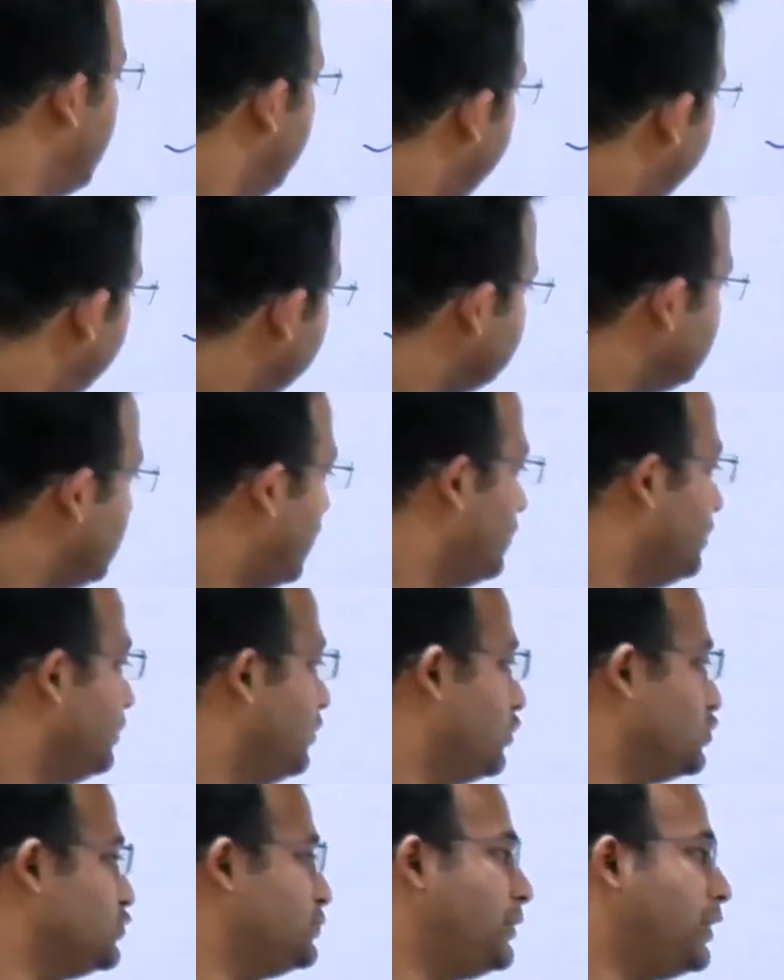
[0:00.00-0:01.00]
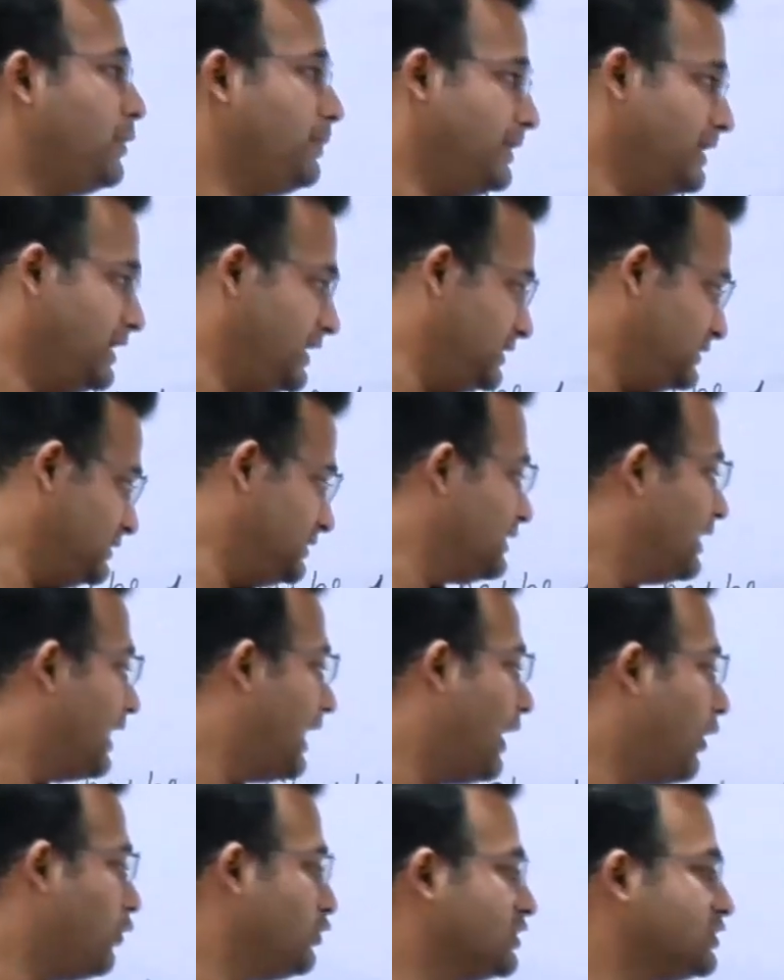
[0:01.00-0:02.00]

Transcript: Based on those properties, how